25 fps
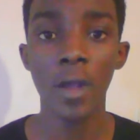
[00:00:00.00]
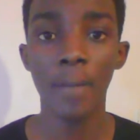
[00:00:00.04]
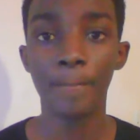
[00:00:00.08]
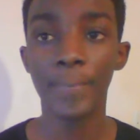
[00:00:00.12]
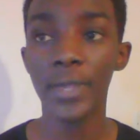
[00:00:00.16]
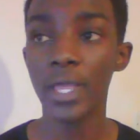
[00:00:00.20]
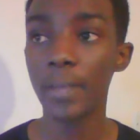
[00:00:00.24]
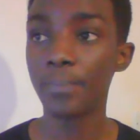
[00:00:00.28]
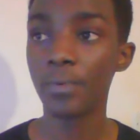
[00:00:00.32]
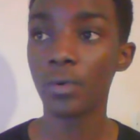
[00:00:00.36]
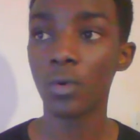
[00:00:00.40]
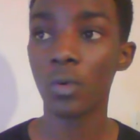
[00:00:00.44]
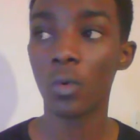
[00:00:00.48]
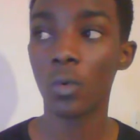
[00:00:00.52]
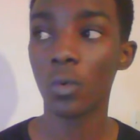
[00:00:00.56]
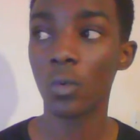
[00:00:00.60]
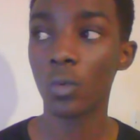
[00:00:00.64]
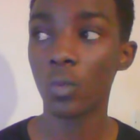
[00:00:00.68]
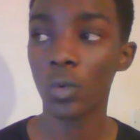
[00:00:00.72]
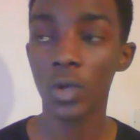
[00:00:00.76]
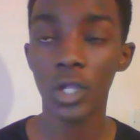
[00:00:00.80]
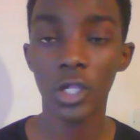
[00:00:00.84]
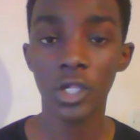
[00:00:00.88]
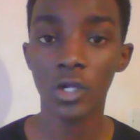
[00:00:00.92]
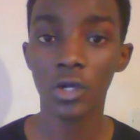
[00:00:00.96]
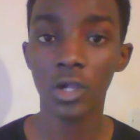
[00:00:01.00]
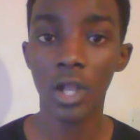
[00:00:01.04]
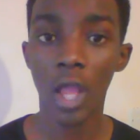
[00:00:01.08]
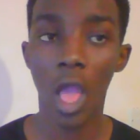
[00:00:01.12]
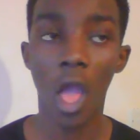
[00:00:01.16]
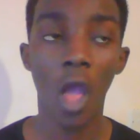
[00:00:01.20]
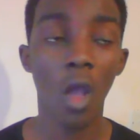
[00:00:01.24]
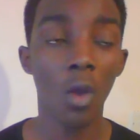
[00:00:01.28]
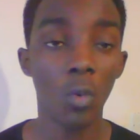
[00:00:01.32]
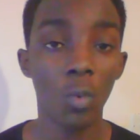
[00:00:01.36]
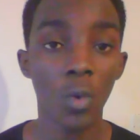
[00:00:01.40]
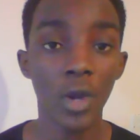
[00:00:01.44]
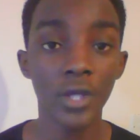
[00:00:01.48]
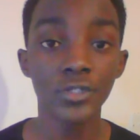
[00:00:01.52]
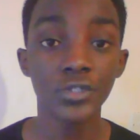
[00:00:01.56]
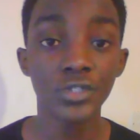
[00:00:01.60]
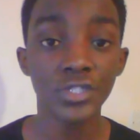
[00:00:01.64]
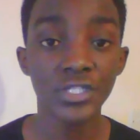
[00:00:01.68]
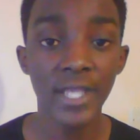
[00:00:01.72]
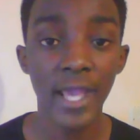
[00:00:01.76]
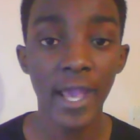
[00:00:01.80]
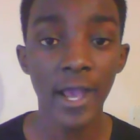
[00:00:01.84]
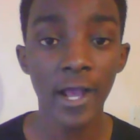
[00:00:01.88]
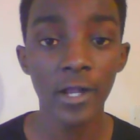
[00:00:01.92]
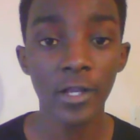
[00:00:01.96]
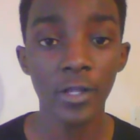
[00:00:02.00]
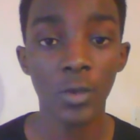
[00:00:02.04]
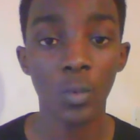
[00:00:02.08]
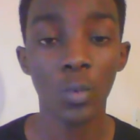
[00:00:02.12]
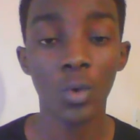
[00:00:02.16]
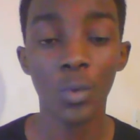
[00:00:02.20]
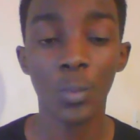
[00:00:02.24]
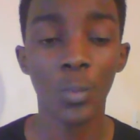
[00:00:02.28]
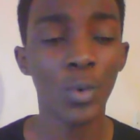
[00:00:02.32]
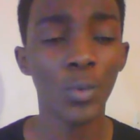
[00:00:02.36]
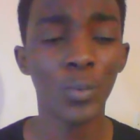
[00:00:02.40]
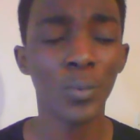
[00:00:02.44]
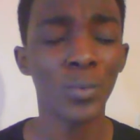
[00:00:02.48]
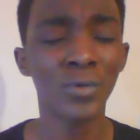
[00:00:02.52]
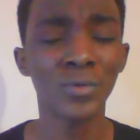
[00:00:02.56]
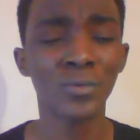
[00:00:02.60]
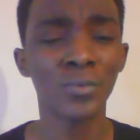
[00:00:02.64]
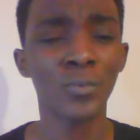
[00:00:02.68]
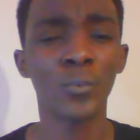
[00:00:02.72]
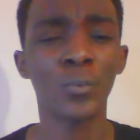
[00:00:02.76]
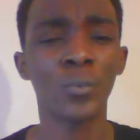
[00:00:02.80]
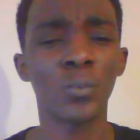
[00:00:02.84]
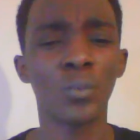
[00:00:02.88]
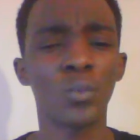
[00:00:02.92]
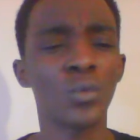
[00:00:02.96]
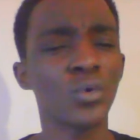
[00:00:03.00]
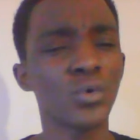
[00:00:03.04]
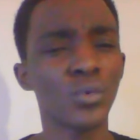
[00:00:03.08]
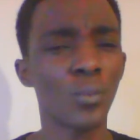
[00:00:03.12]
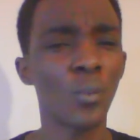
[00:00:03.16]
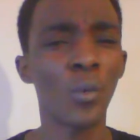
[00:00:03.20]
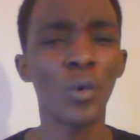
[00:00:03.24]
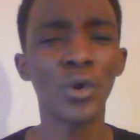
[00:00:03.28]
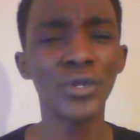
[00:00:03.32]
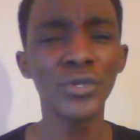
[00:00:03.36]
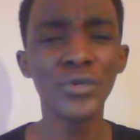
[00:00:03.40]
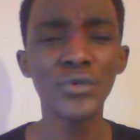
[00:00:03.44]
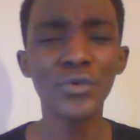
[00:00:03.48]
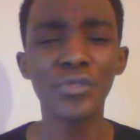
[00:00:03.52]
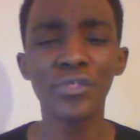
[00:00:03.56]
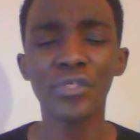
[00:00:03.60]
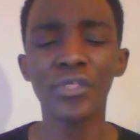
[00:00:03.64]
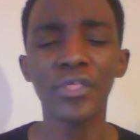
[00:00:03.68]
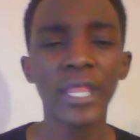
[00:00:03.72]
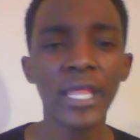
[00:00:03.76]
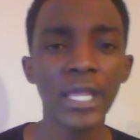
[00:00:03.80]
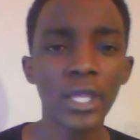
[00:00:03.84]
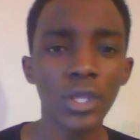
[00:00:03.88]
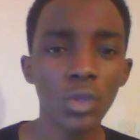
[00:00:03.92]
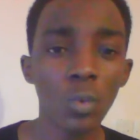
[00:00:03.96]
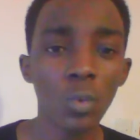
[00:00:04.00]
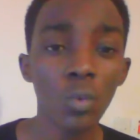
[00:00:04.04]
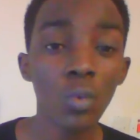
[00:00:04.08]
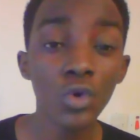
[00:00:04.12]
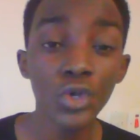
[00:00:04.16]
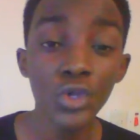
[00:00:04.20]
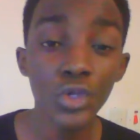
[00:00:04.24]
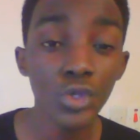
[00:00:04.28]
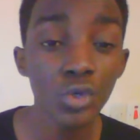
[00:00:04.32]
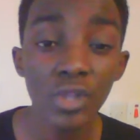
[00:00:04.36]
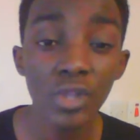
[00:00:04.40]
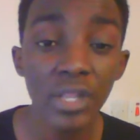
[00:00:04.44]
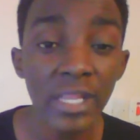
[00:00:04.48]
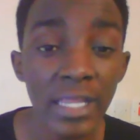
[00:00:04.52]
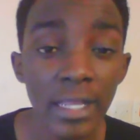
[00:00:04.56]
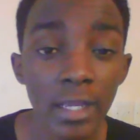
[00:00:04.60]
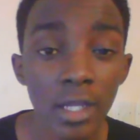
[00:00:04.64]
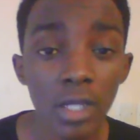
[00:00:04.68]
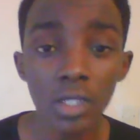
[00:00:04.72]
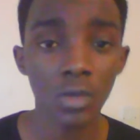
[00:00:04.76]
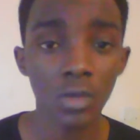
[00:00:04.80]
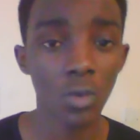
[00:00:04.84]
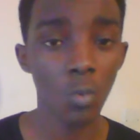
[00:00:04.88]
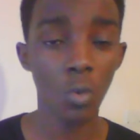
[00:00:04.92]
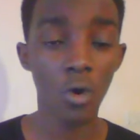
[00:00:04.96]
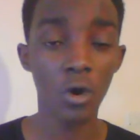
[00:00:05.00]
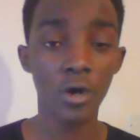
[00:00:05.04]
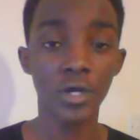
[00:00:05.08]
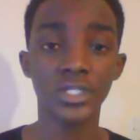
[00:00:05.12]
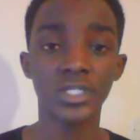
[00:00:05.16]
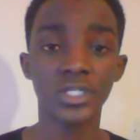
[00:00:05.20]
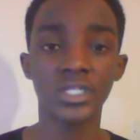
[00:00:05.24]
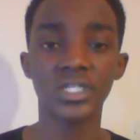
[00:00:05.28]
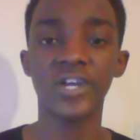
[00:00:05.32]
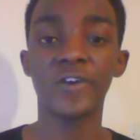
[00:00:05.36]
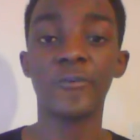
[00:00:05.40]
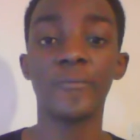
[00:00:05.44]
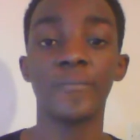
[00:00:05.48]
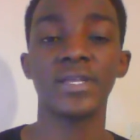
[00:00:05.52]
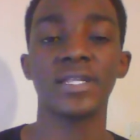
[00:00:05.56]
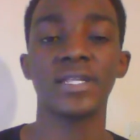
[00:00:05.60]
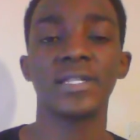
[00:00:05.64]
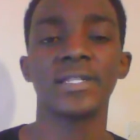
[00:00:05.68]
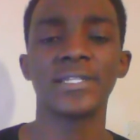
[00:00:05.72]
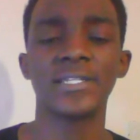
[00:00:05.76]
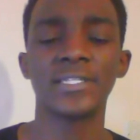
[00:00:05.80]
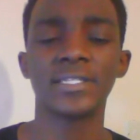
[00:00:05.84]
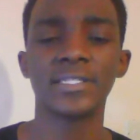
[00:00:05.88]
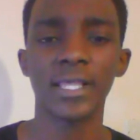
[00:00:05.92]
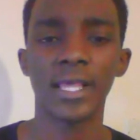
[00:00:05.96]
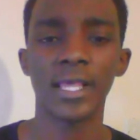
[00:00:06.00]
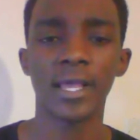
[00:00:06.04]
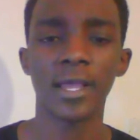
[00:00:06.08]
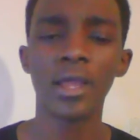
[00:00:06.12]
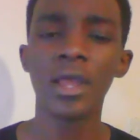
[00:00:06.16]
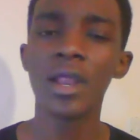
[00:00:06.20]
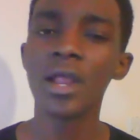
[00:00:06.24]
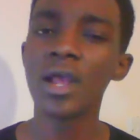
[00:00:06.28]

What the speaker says: People will go like, "Oh, what are you telling? What do you think? Who do you think you are to tell me this thing?"